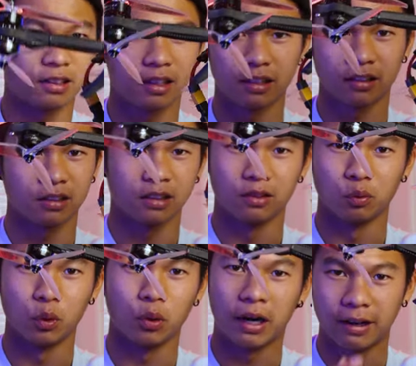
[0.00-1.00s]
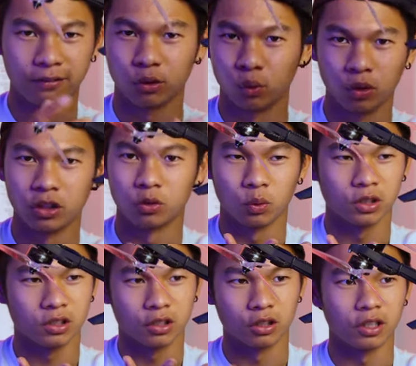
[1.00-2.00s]
I thought we were out of the woods
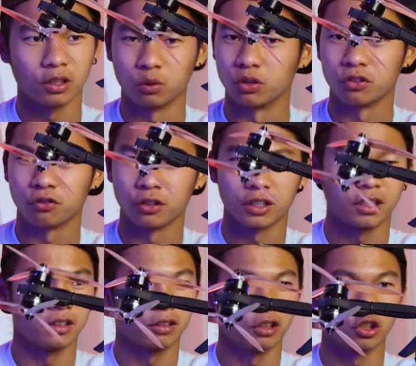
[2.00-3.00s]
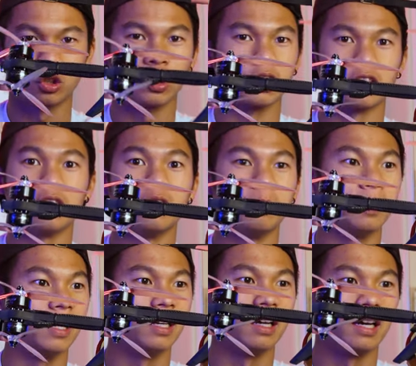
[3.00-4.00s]
once the thing was freaking constructed,
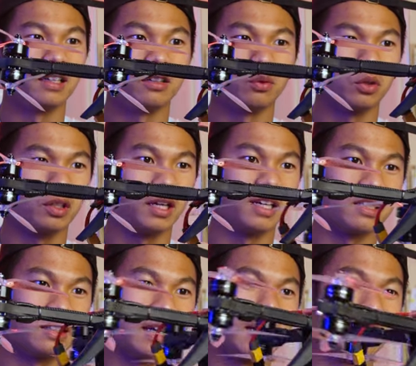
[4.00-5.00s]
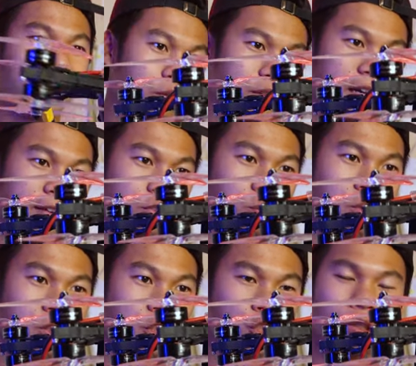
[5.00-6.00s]
but I didn't realize that I was gonna have so
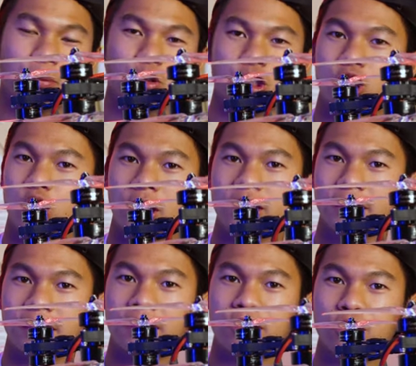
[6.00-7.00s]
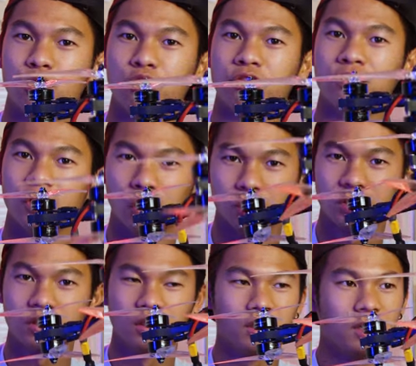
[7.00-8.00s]
much trouble just trying to get it to
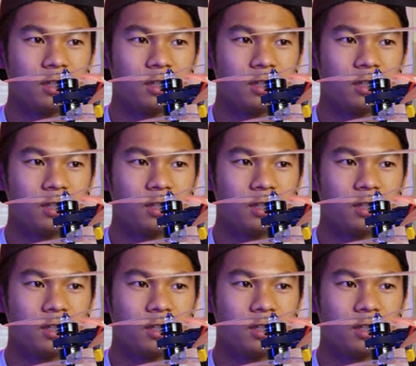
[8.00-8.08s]
float.